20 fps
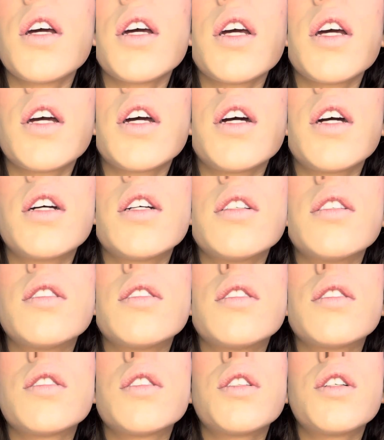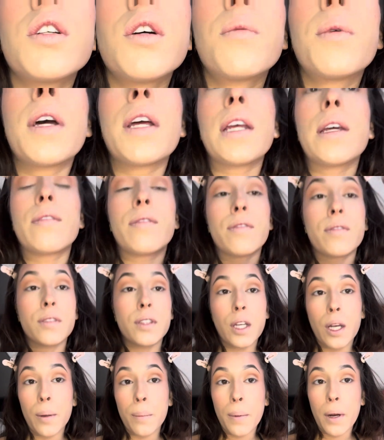And you know what, if
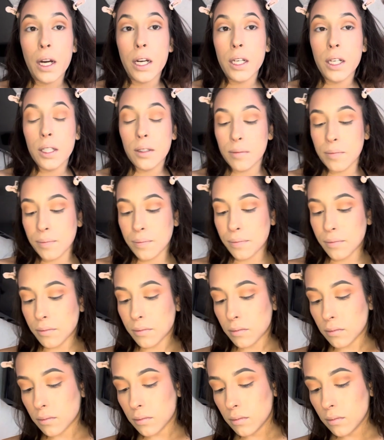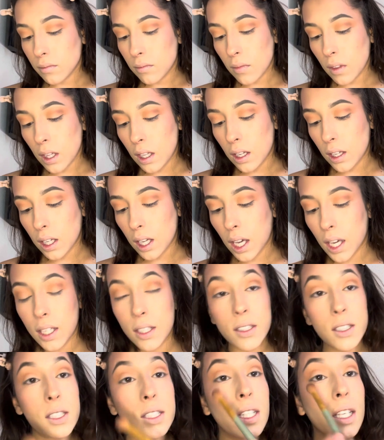your partner
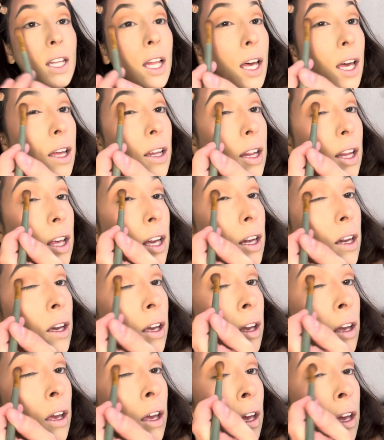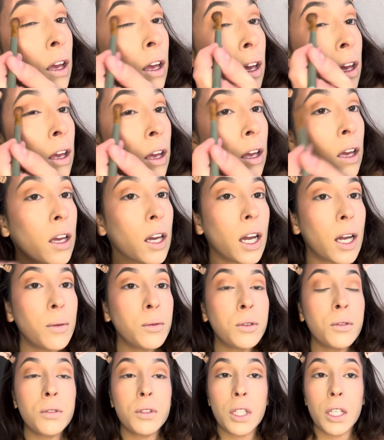can't see that, like, I'm
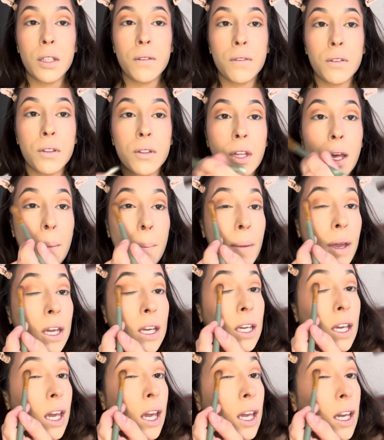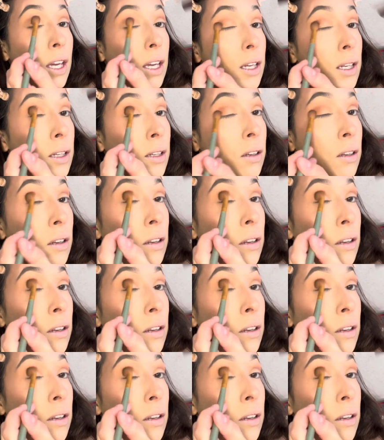so thankful that mine can,